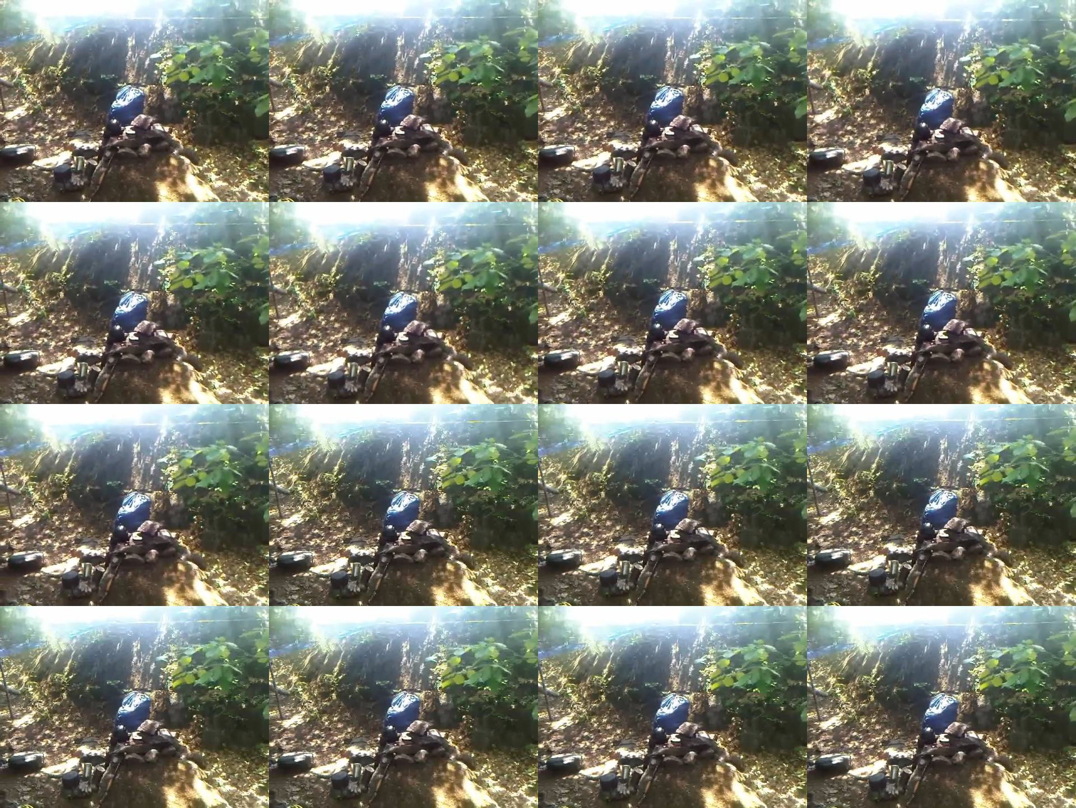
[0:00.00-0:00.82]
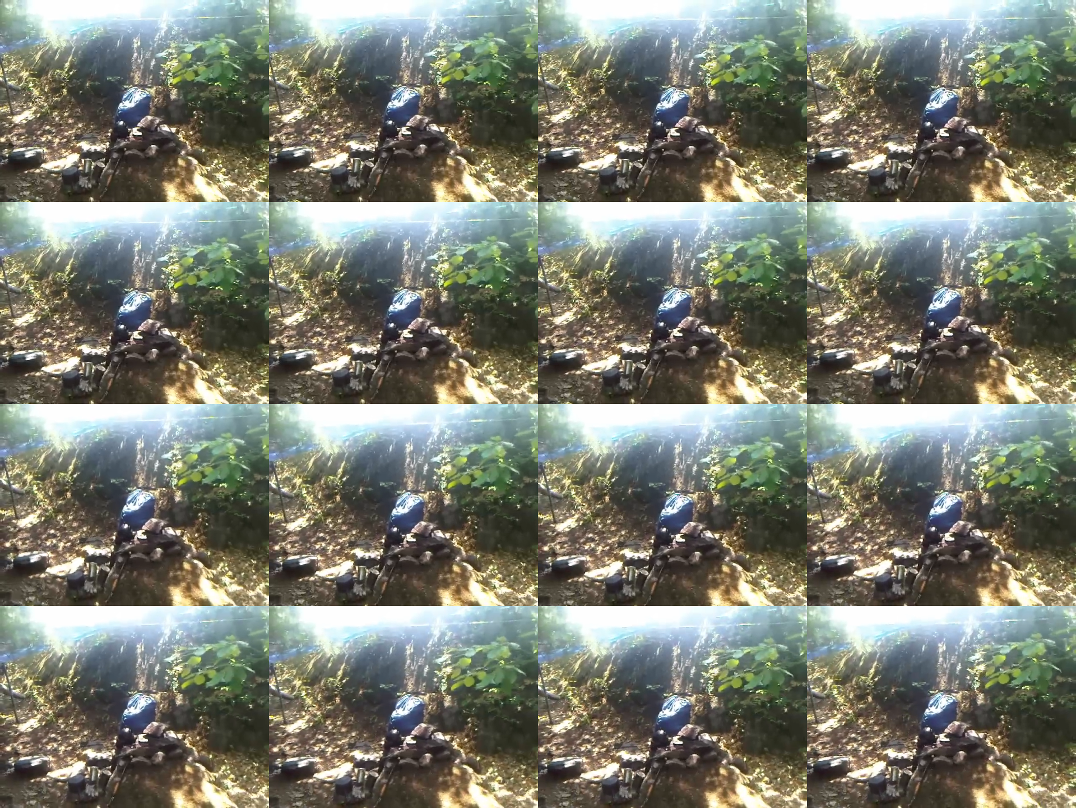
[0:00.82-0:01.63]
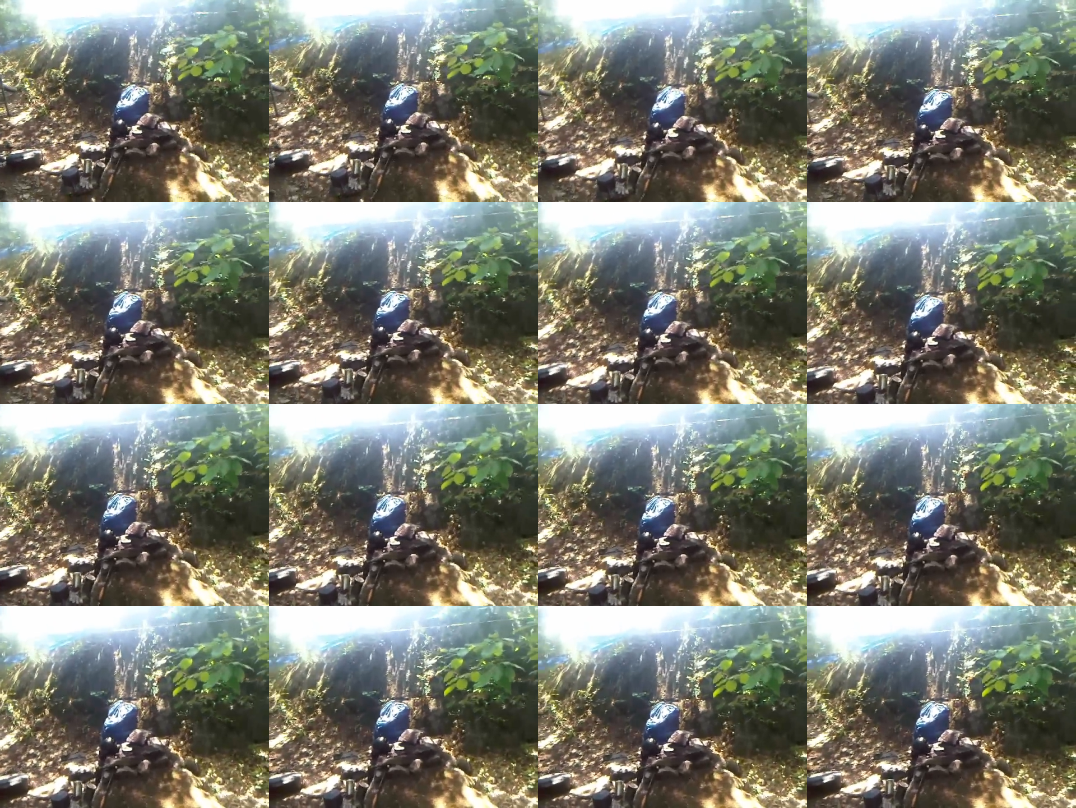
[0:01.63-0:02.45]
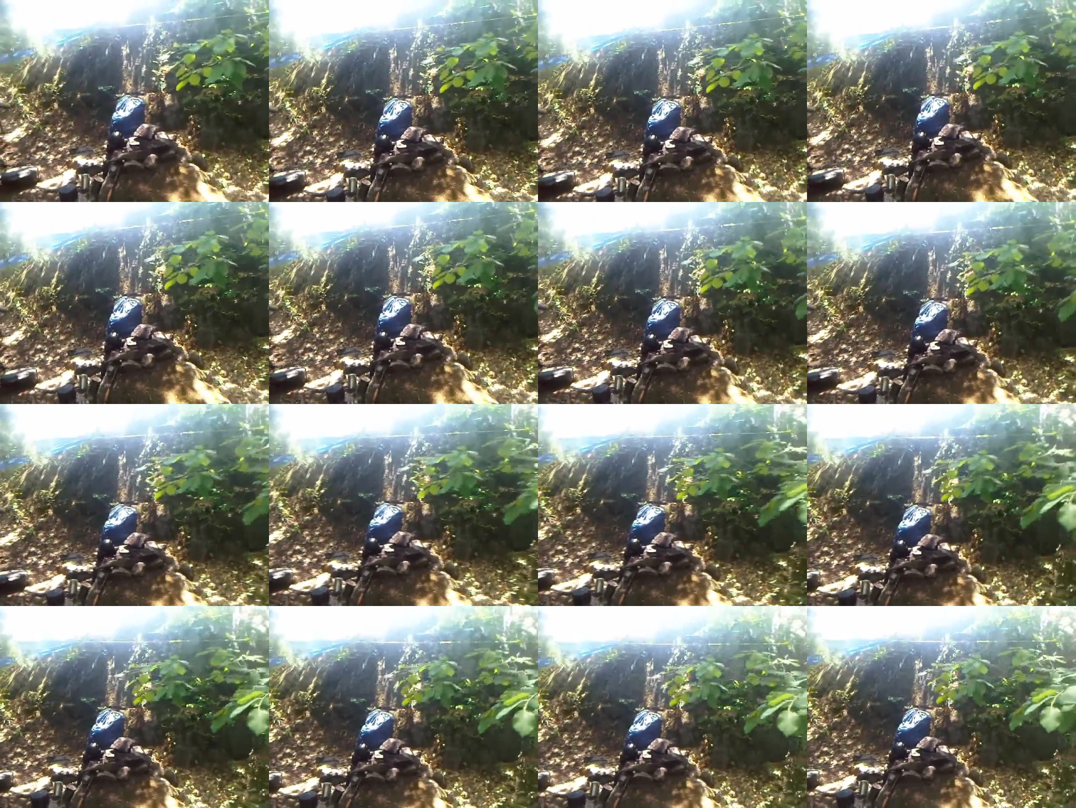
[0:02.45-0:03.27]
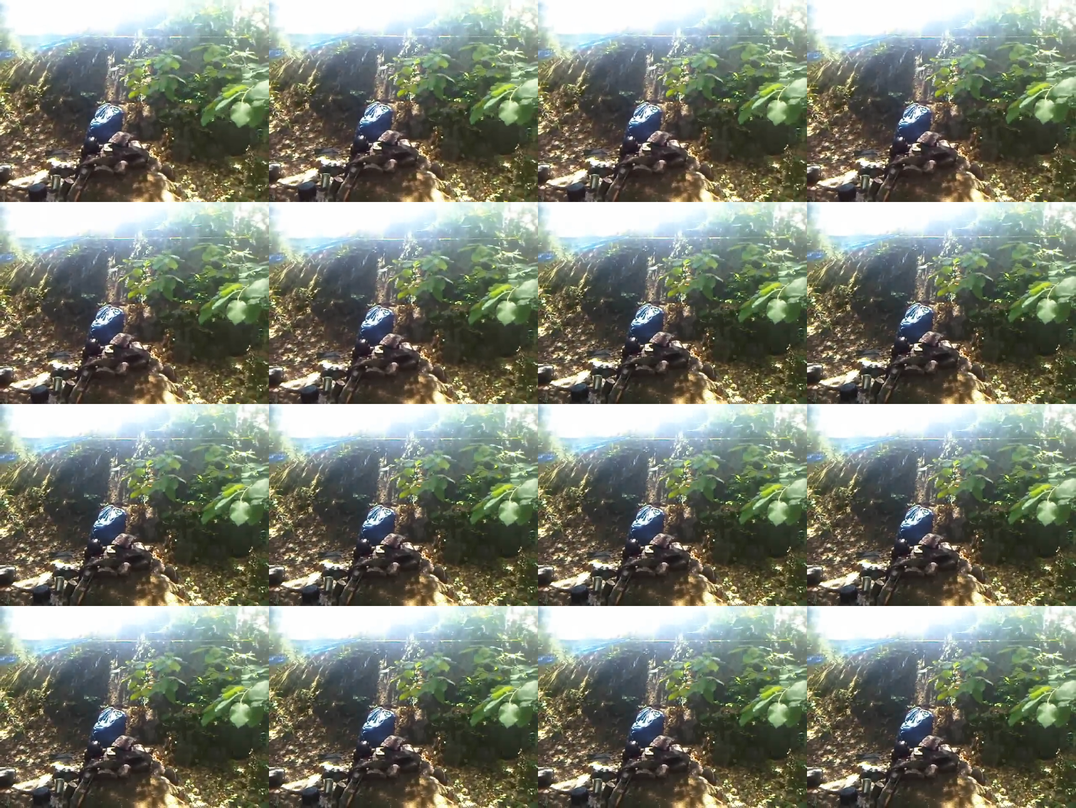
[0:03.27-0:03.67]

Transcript: No face is visible, so there are no lips to read.